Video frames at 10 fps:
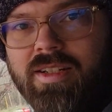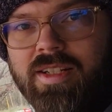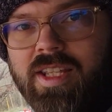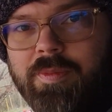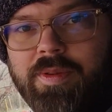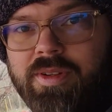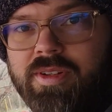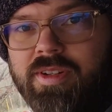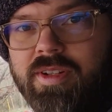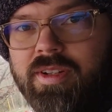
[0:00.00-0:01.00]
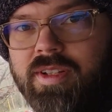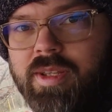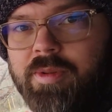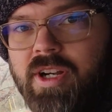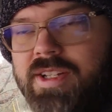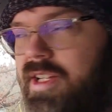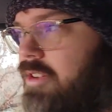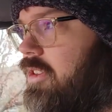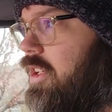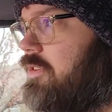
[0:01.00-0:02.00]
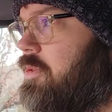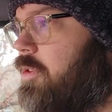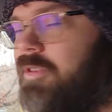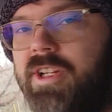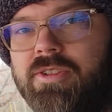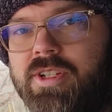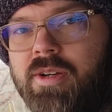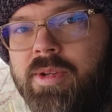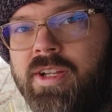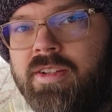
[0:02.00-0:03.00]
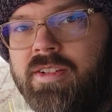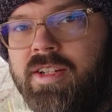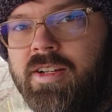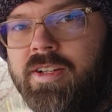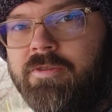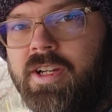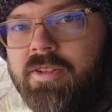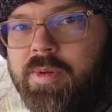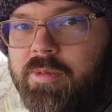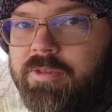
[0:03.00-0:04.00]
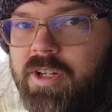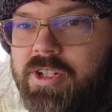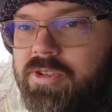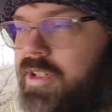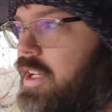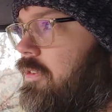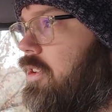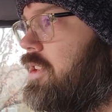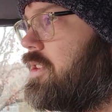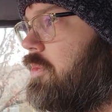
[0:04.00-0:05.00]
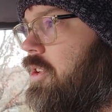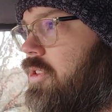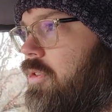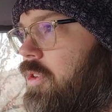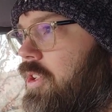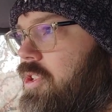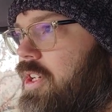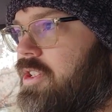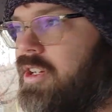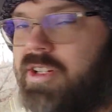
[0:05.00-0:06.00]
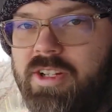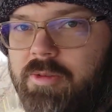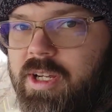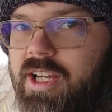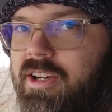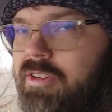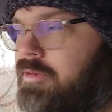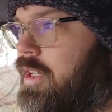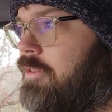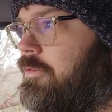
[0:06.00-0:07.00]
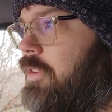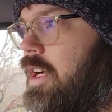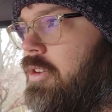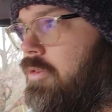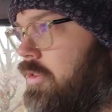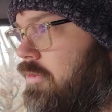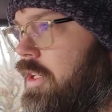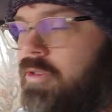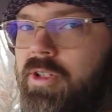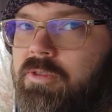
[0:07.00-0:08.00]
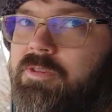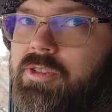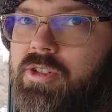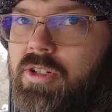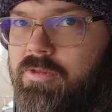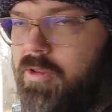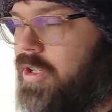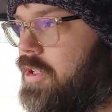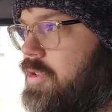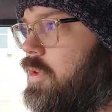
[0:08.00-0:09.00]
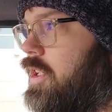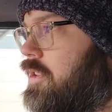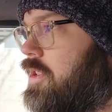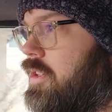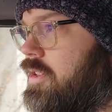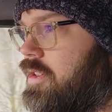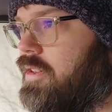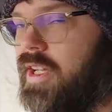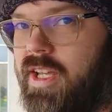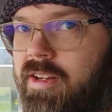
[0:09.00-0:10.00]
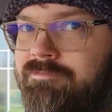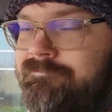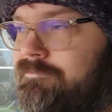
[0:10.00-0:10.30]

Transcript: Keep your eyes out. I'll have some more videos coming. In fact, probably very shortly after this, I'm going to do an oil change on it, talk about how I found an oil filter for it as well, since, again,